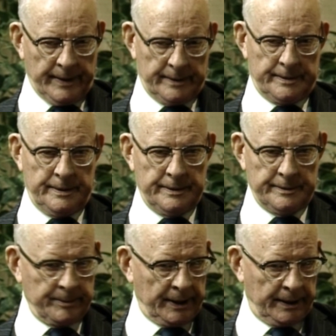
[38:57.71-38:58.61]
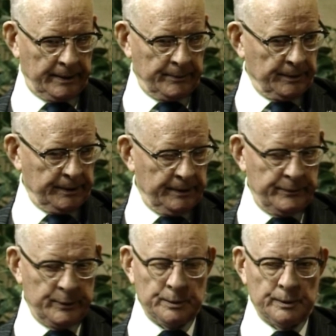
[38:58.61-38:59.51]
that supplier will
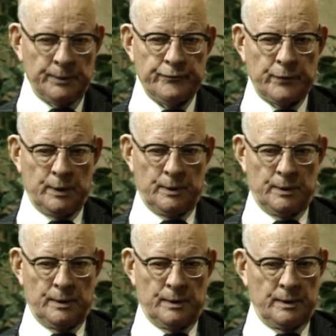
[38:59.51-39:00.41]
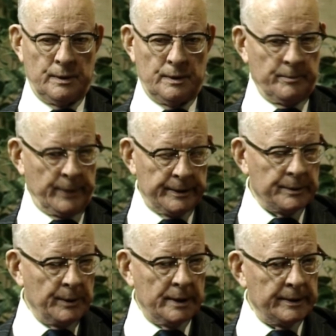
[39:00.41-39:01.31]
give you
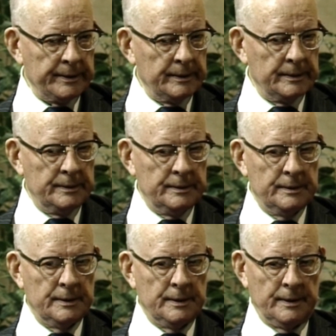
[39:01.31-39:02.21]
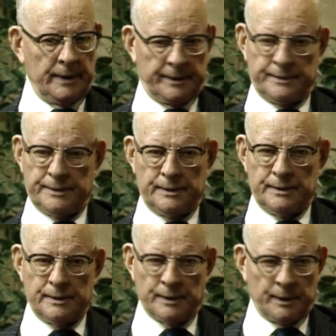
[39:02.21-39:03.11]
better quality at
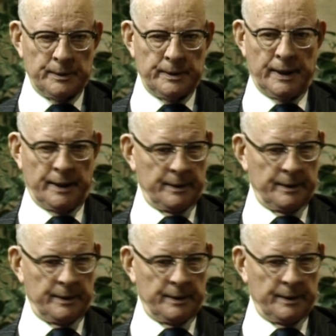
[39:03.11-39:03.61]
lower